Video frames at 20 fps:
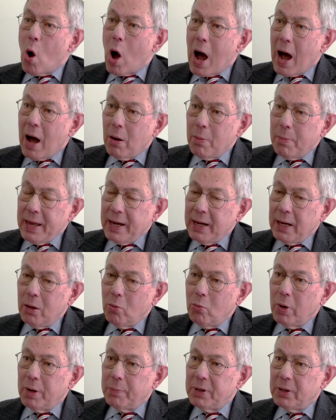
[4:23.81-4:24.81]
How many
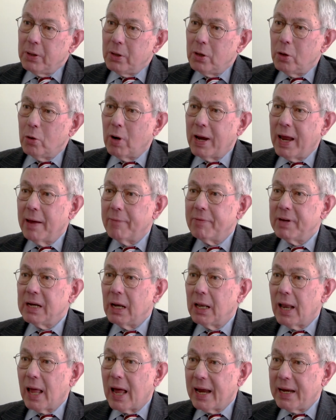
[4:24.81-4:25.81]
women do you have
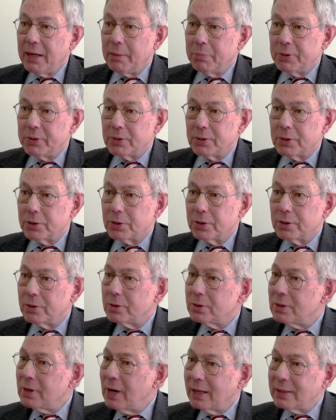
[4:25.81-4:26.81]
in line
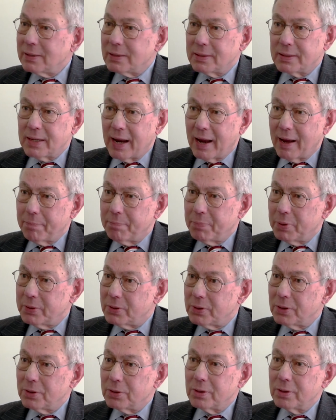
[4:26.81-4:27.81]
positions, not staff
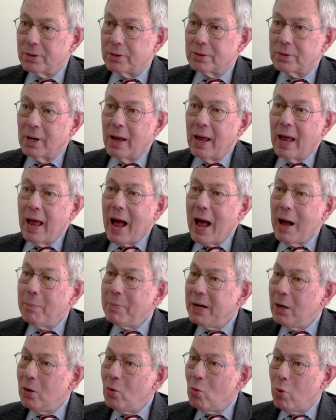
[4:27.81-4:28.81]
positions? How
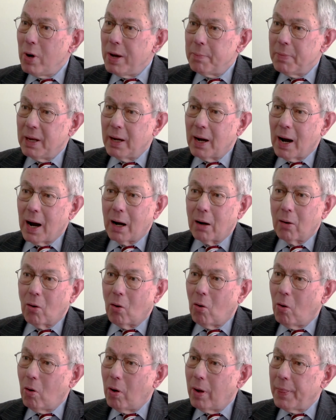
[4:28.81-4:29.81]
many women are
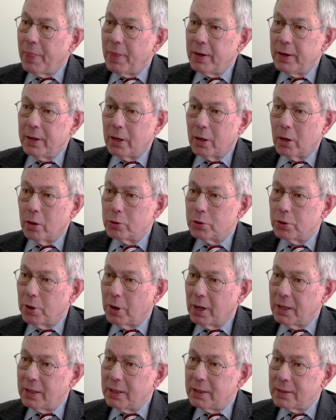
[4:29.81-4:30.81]
on the
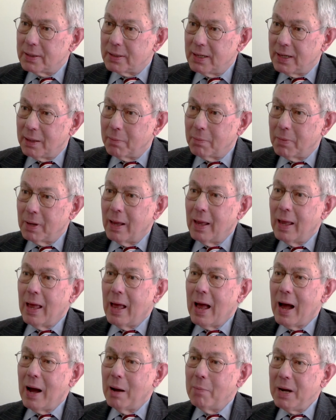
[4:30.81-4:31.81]
negotiating team?
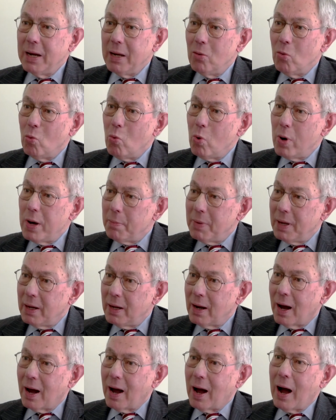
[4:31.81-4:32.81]
How many
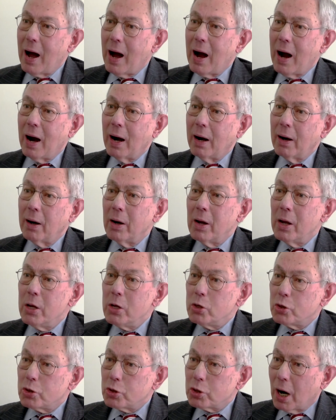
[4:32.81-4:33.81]
women are
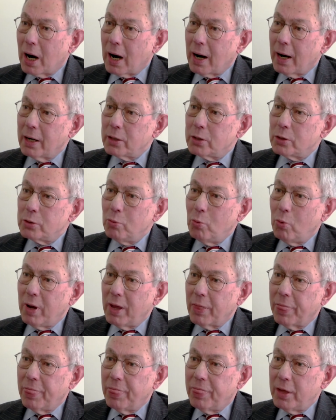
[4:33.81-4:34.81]
charged
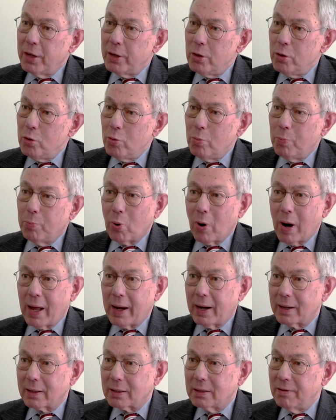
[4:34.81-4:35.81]
with the new
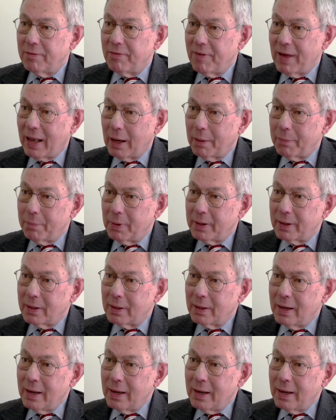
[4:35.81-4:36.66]
product development?